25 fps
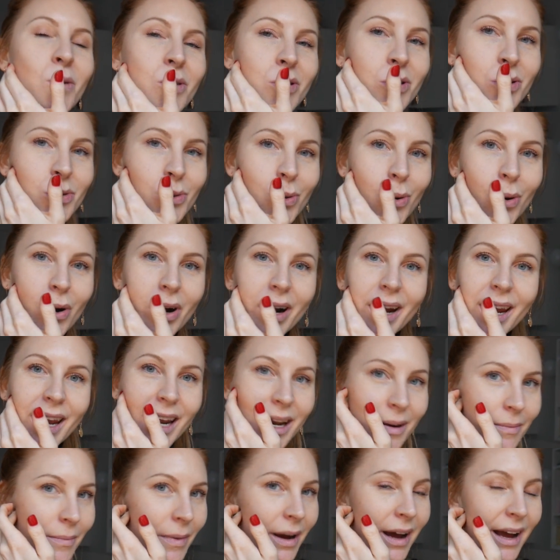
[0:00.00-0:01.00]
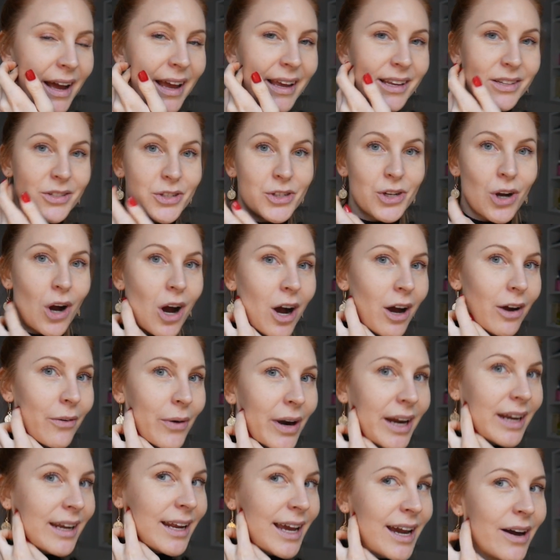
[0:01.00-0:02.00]
sore in my jaw
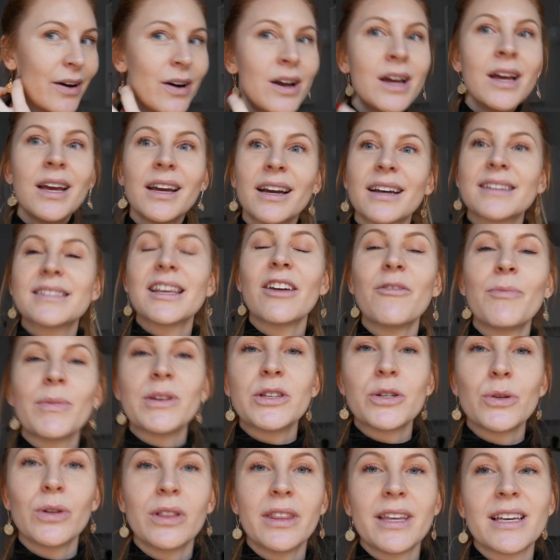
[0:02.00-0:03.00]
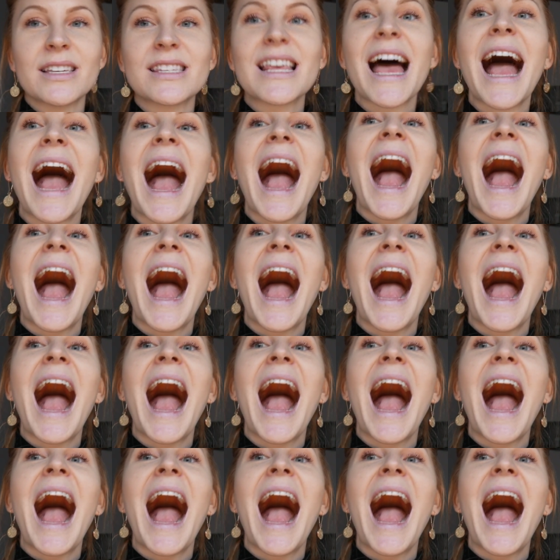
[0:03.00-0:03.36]
right now because I've been doing this,